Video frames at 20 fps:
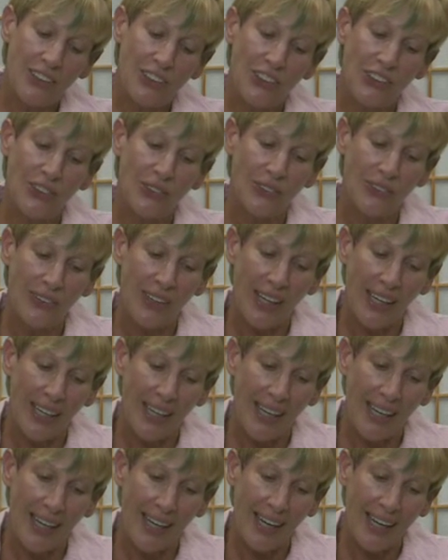do
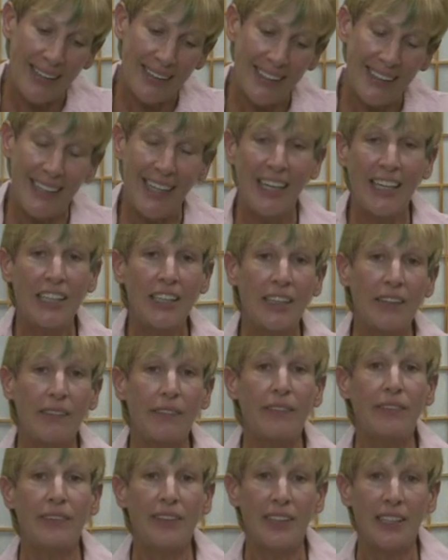at the end of
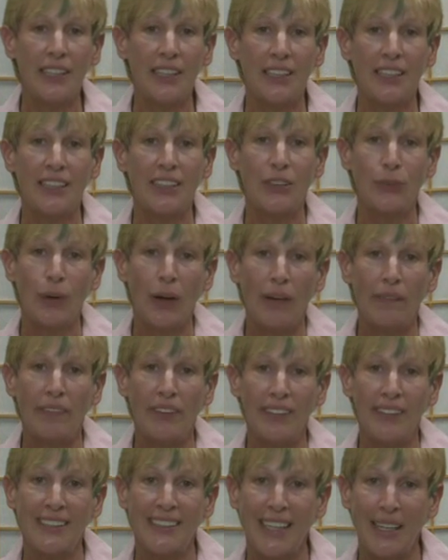these 12
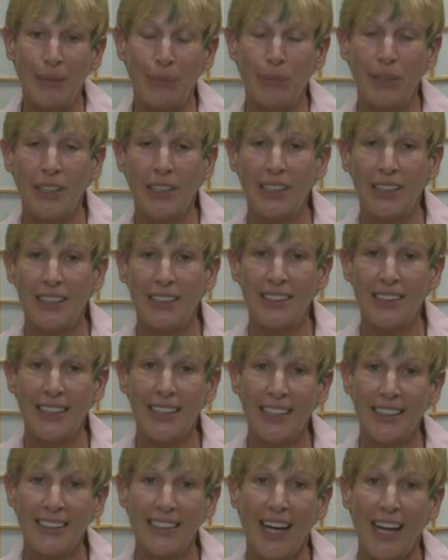and Zen meetings
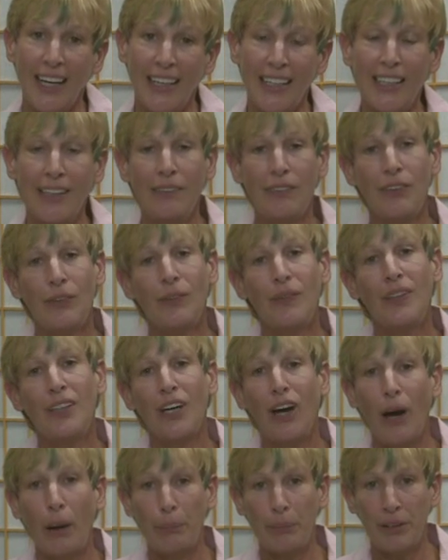is I give you a
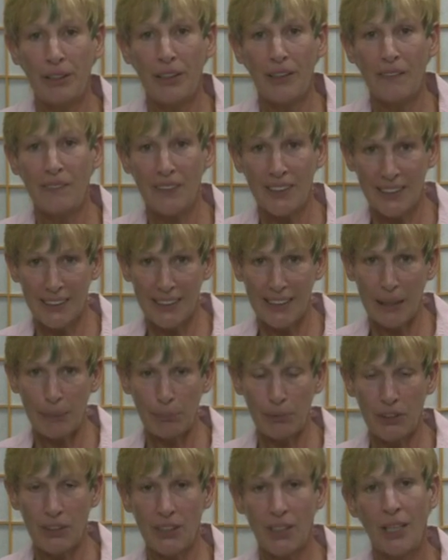copy of the
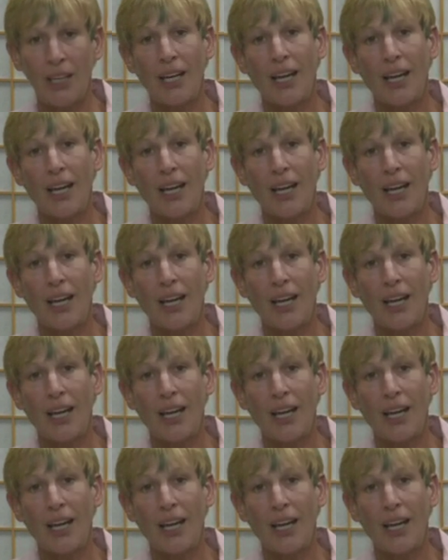steps